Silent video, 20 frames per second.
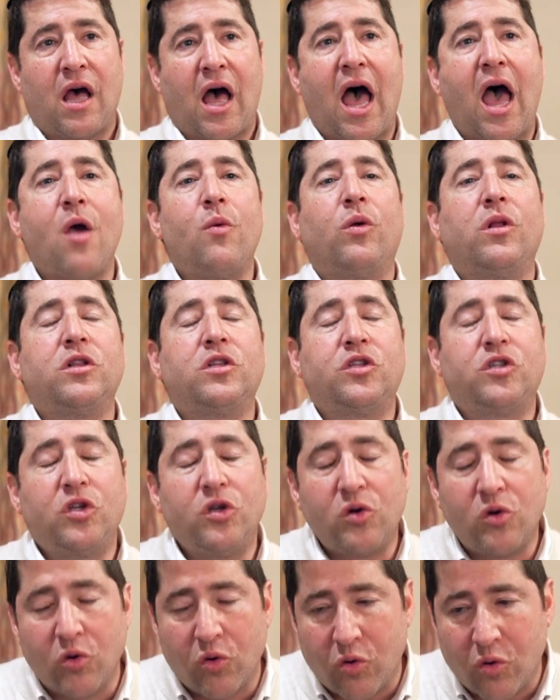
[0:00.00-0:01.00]
I will
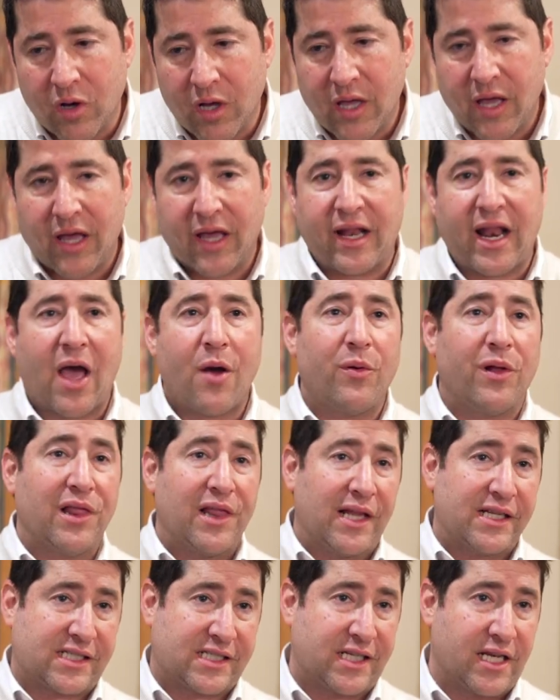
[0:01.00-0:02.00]
do and I will
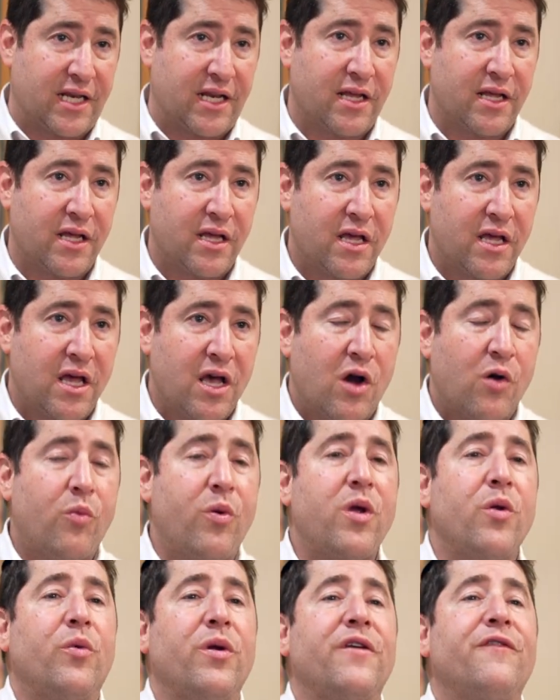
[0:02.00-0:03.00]
listen.
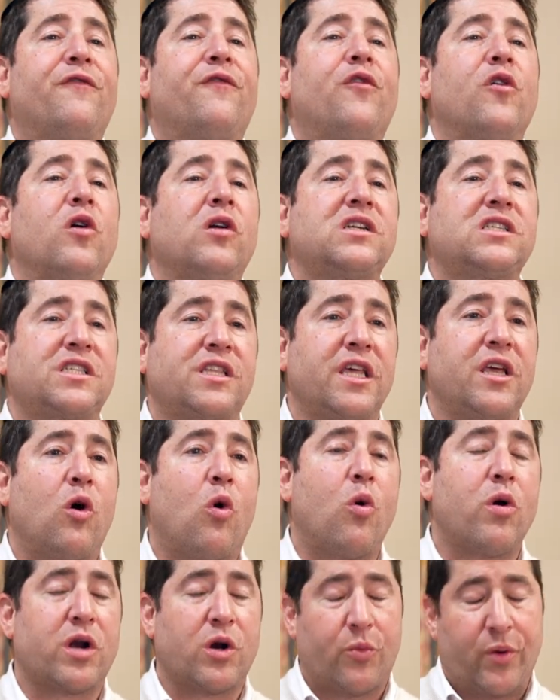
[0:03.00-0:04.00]
We reversed the
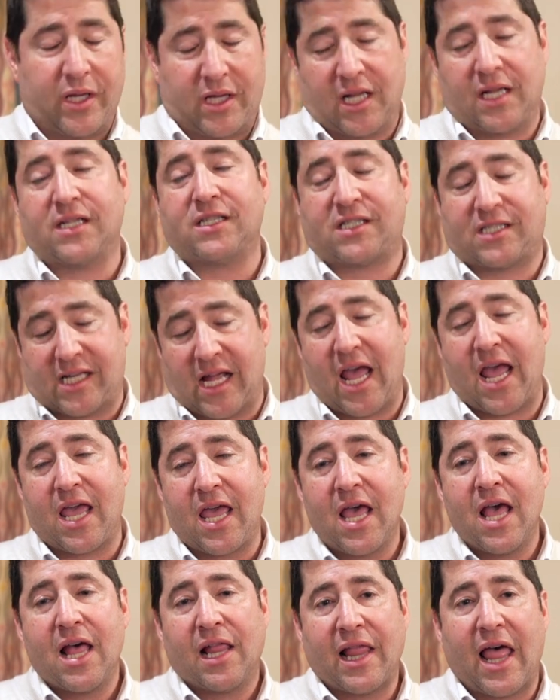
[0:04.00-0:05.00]
order. We didn't
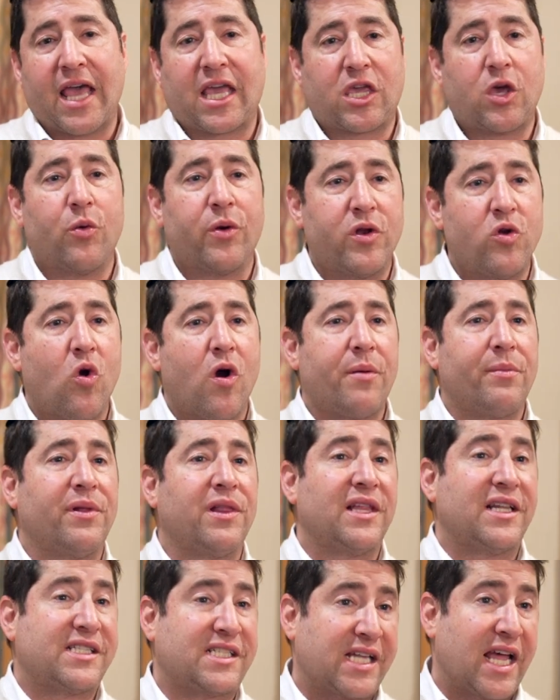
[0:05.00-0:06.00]
say, like you would
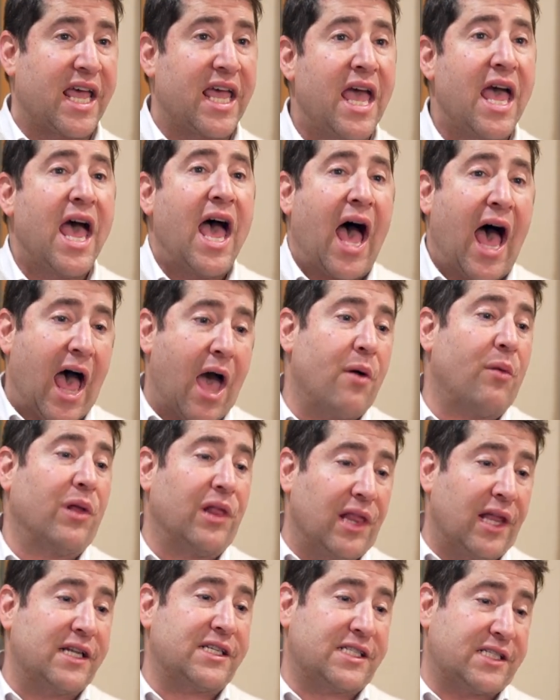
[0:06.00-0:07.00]
normally say, I
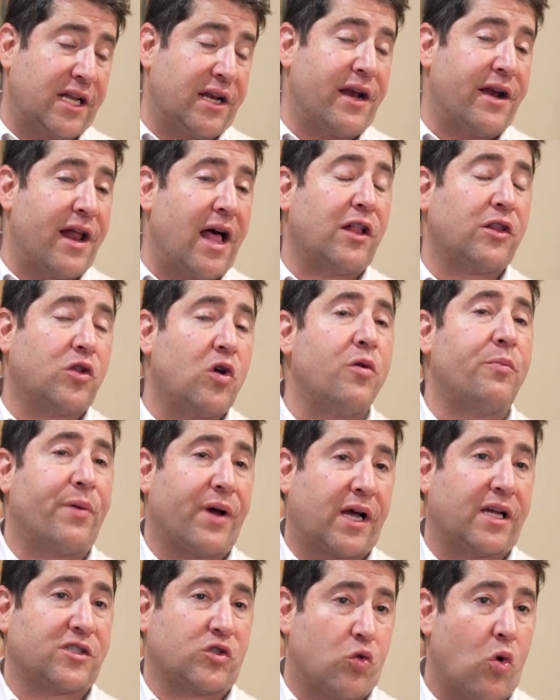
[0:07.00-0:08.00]
will listen and I'll do,
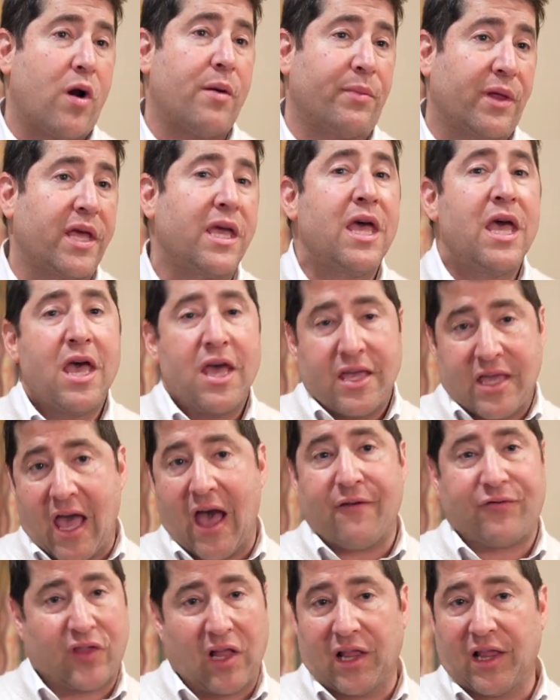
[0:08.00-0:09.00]
because normally you
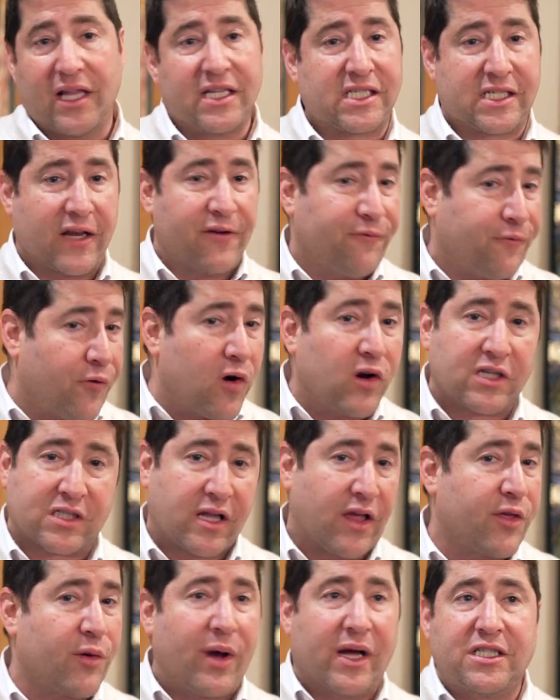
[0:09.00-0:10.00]
have to listen first,
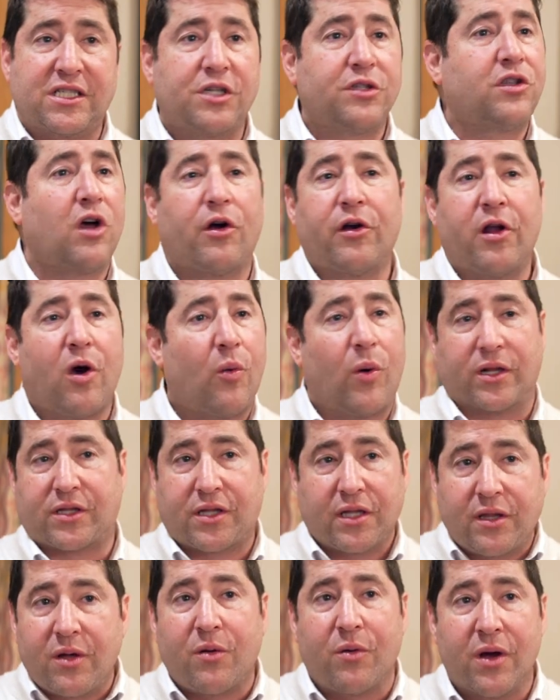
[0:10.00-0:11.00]
otherwise you don't know what
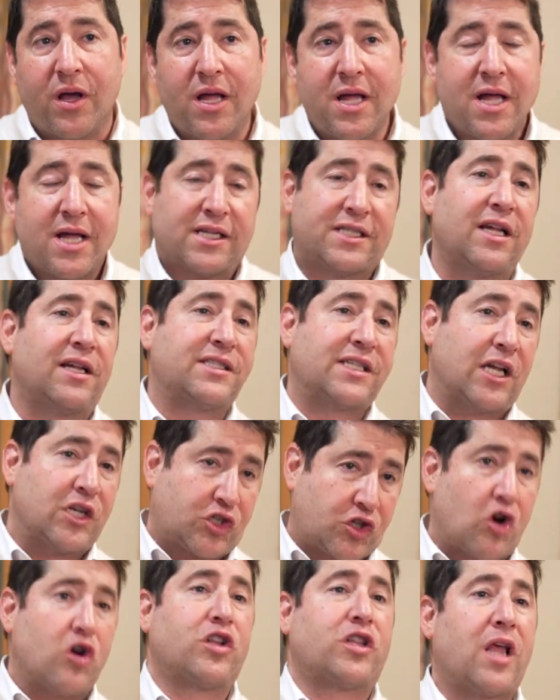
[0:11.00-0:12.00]
to do. So you say,
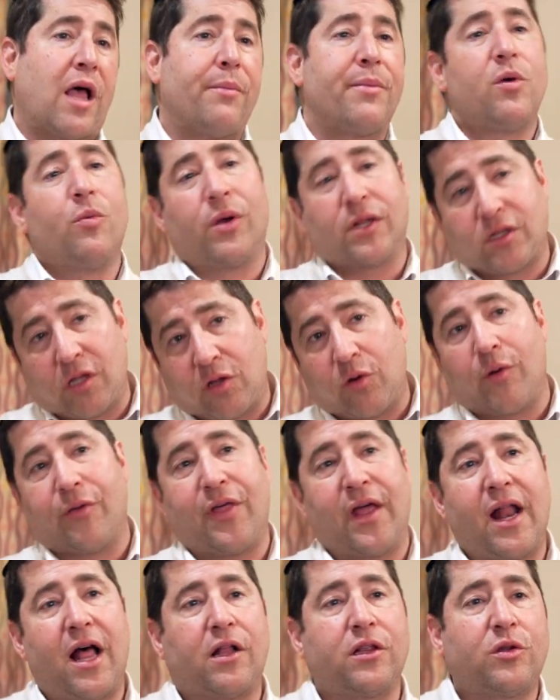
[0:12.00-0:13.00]
sure, tell me what to do, and
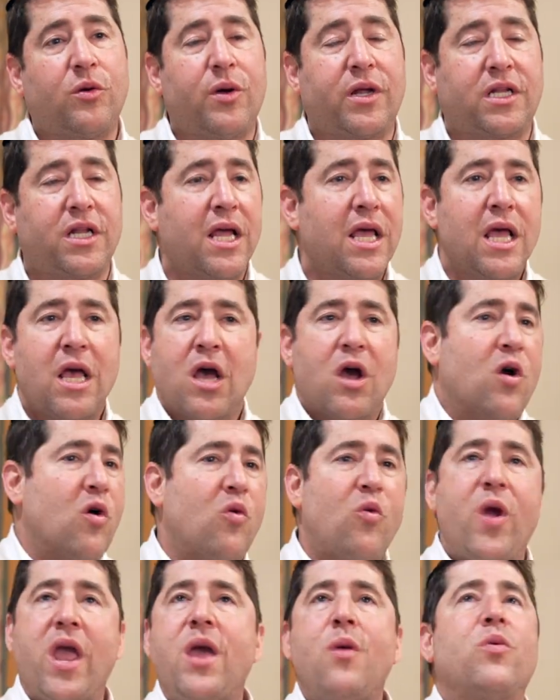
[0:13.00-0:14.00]
then I'll do it.
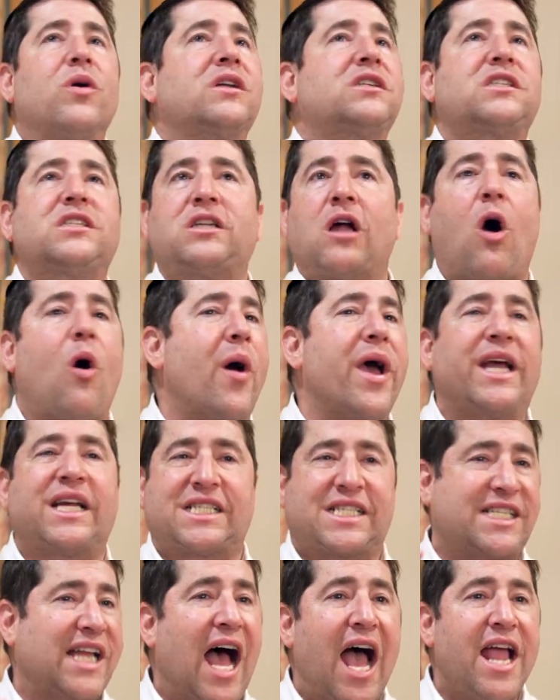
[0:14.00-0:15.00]
We were so
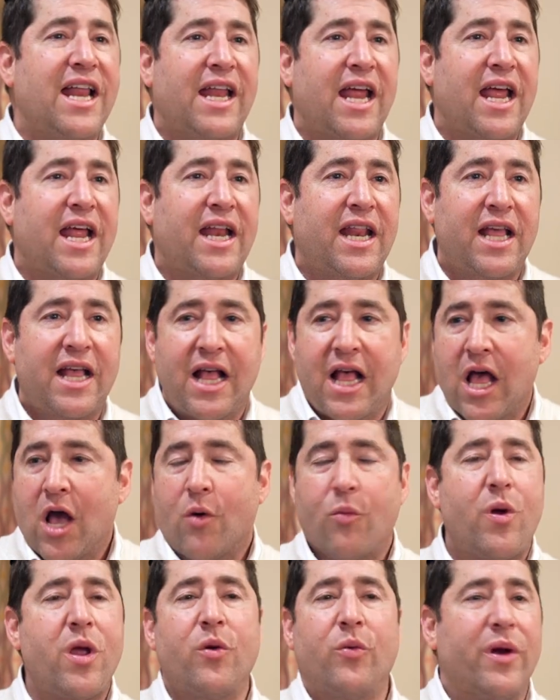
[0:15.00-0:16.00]
excited,
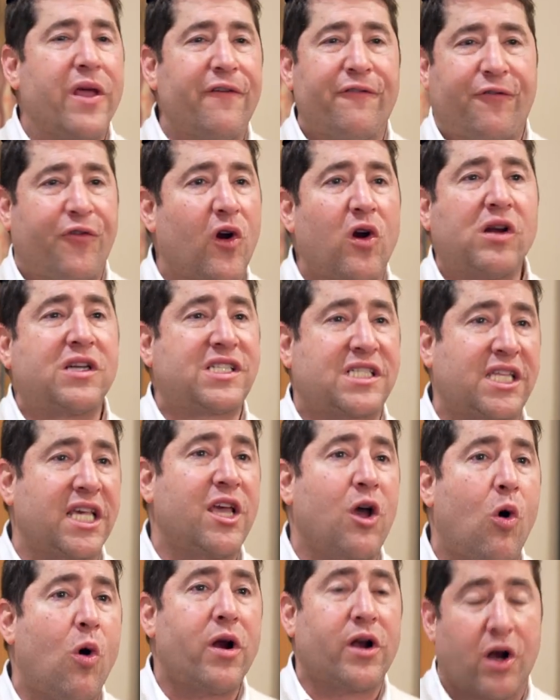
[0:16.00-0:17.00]
we reversed
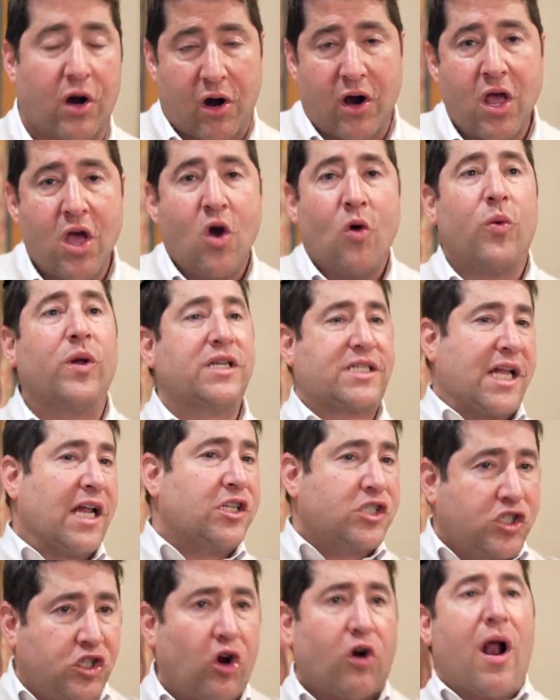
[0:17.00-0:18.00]
the order. We
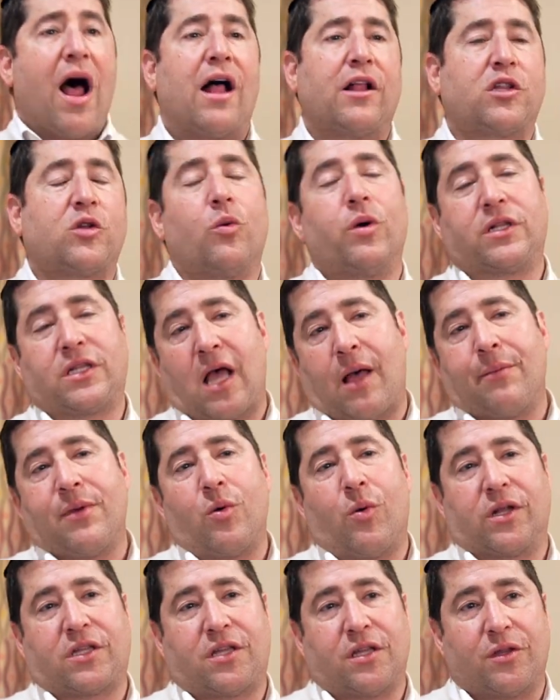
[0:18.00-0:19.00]
said, sure, I'll do it, tell me
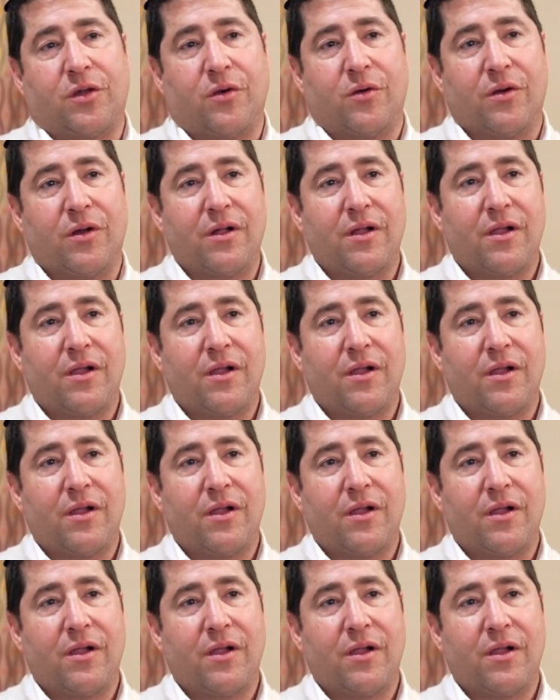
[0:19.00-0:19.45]
what to do.